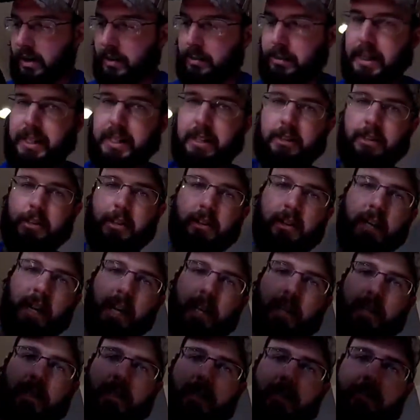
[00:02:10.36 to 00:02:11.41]
Um, but there's all
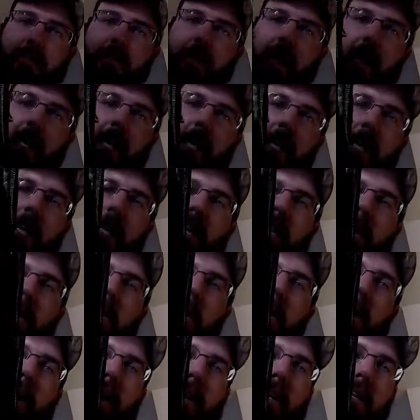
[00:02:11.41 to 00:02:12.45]
kinds of
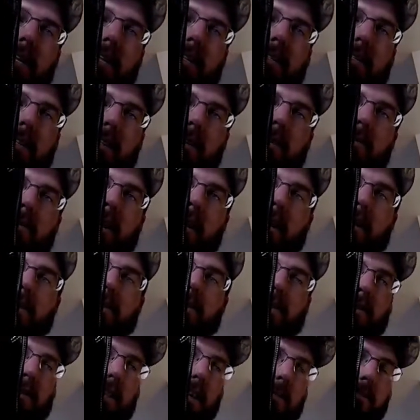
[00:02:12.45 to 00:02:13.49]
pockets and all
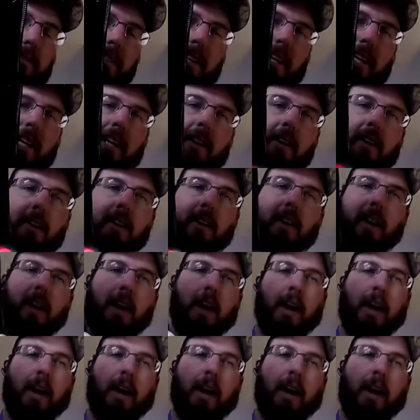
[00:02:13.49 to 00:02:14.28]
kinds of stuff in here.